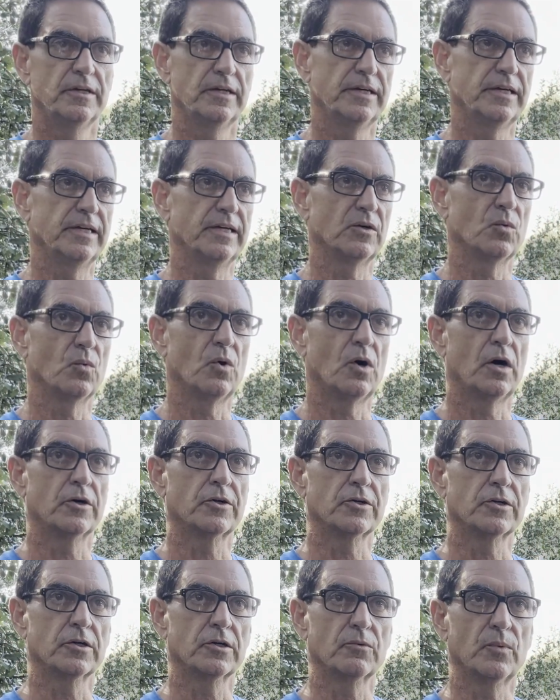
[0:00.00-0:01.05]
and
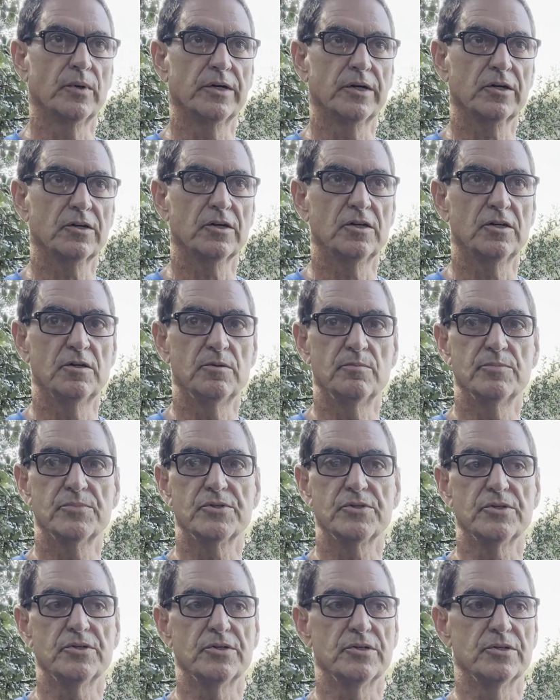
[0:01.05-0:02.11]
water when it comes
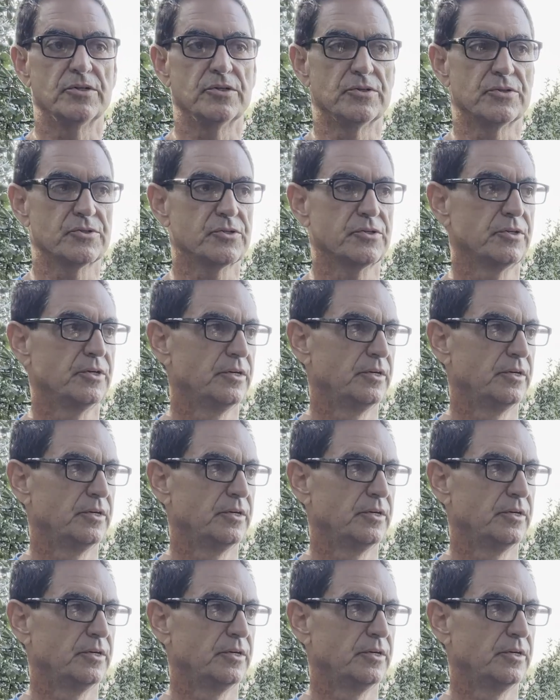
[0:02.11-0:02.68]
is,